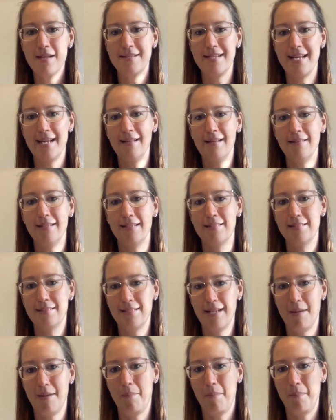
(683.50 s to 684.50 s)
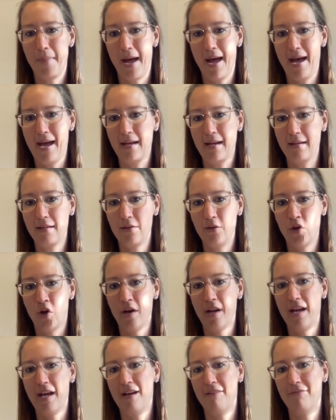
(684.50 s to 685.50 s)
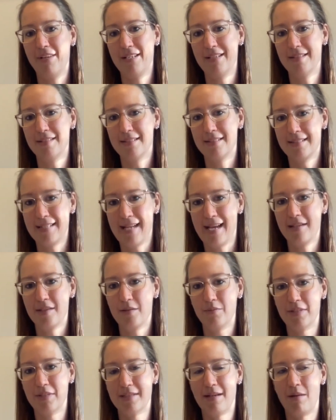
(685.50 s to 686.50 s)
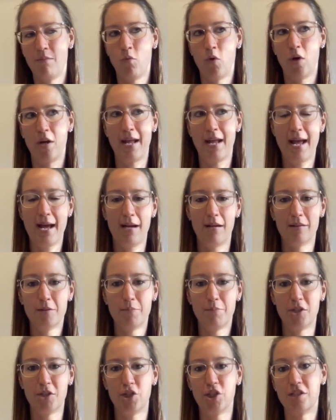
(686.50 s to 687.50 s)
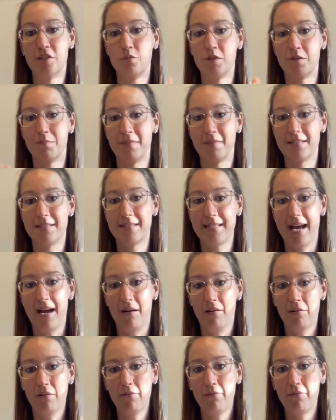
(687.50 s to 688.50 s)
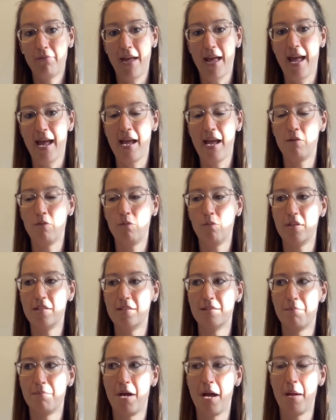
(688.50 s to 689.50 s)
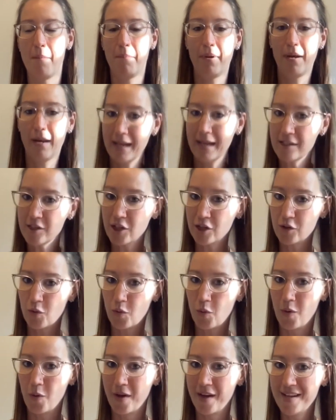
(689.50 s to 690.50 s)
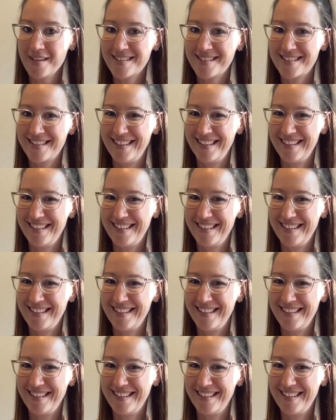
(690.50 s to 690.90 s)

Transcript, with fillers: taking that step back, not having sex with someone else, but just with myself and with my pleasure toys,